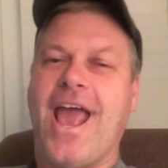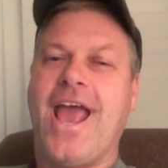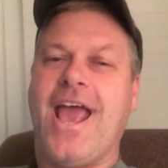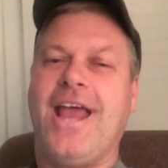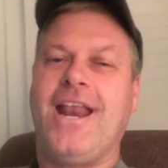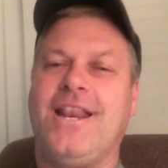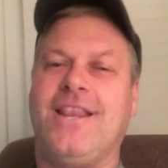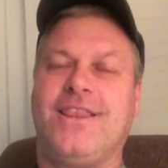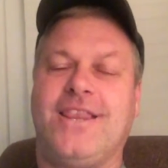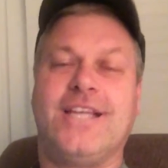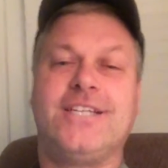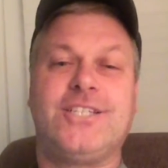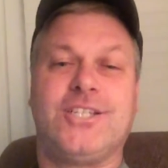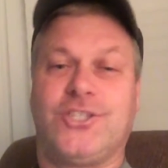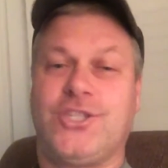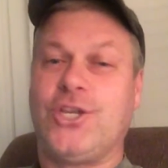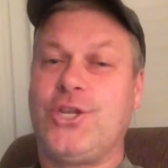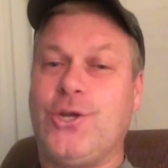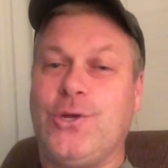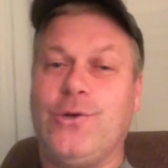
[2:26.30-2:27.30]
and this
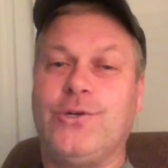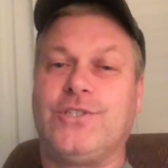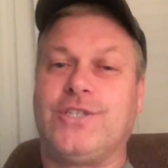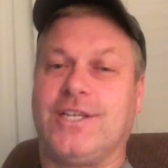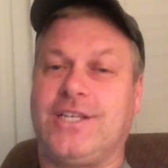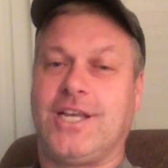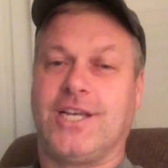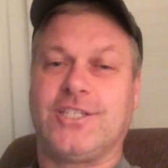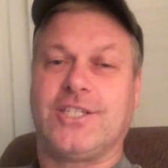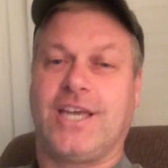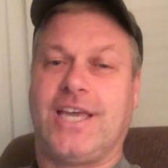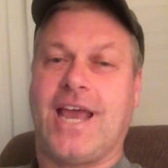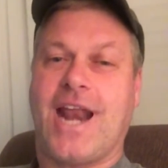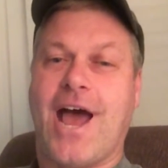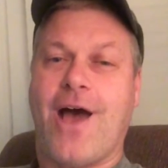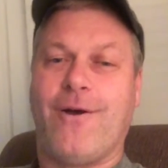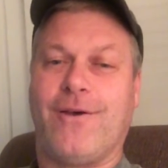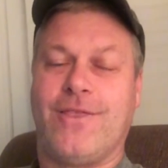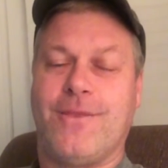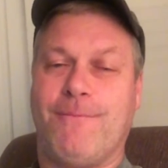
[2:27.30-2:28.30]
is the news that doesn't get
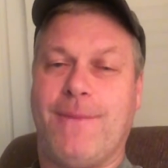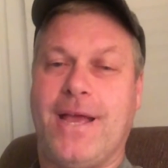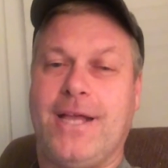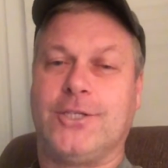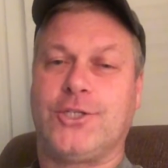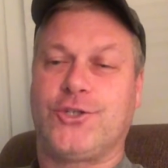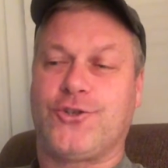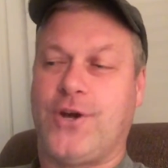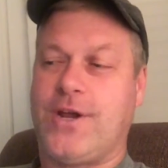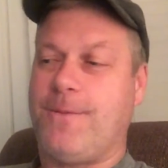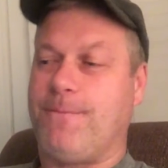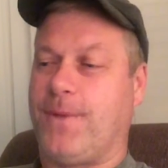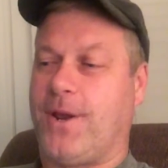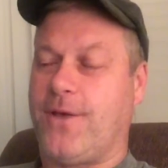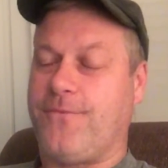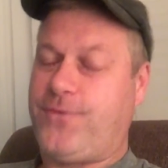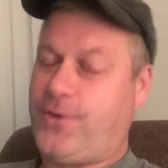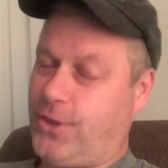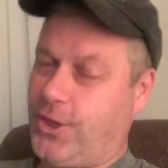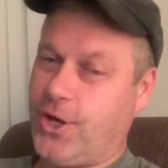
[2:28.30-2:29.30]
out in the mainstream, but
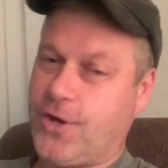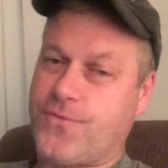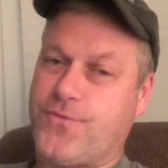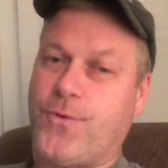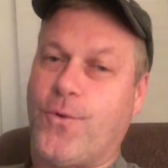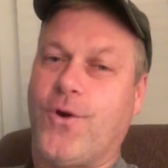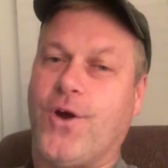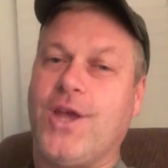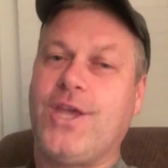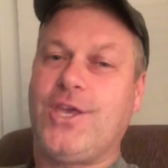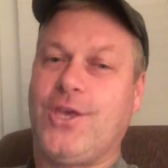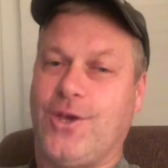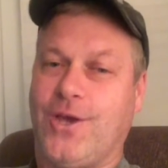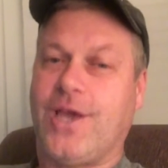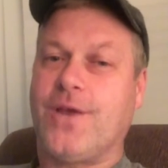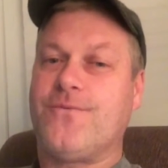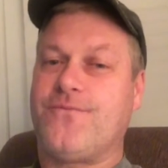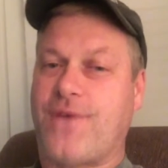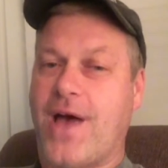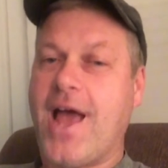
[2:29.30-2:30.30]
if you look for it, you
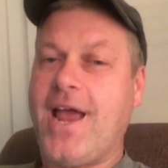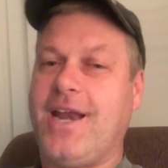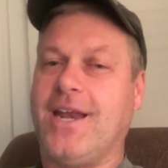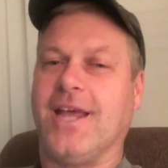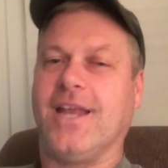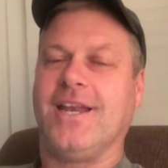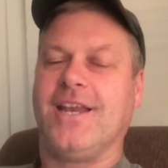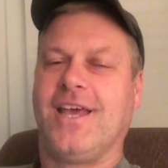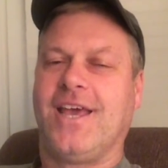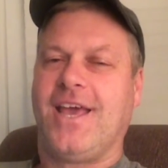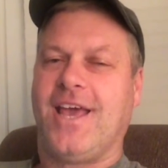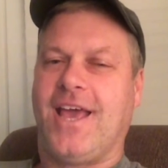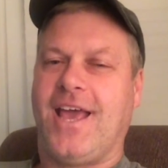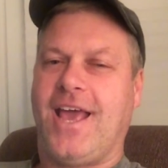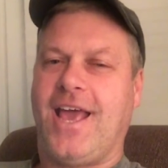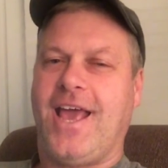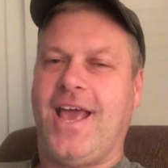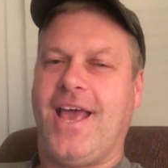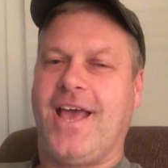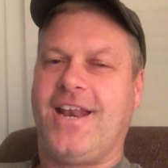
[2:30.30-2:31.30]
can find it.
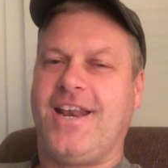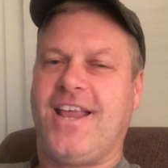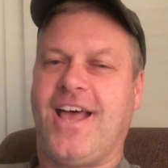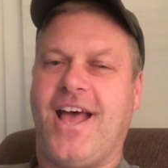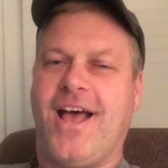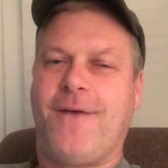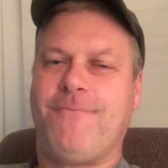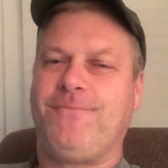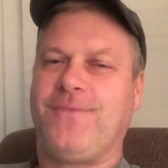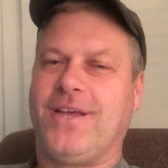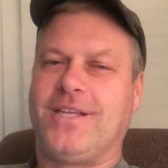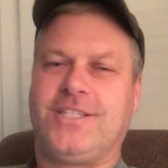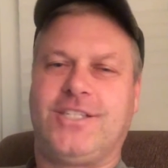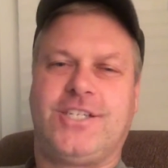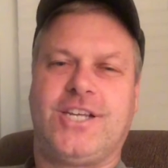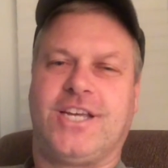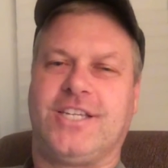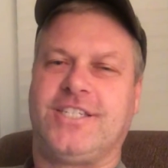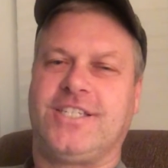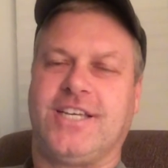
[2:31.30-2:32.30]
And
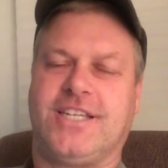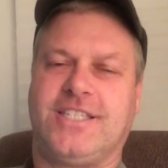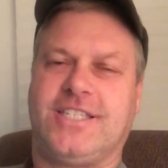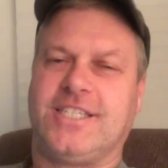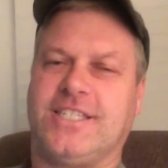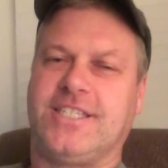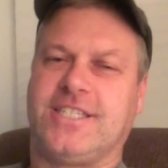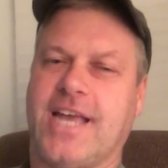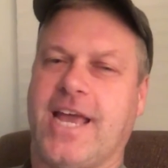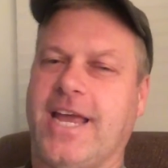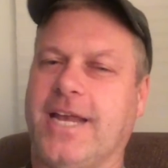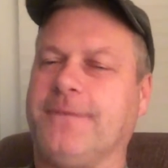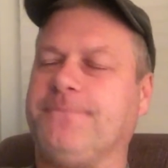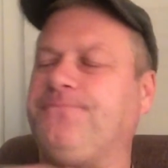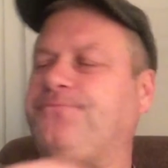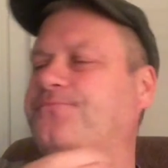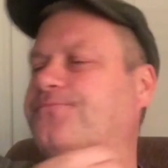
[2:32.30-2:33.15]
it's insane.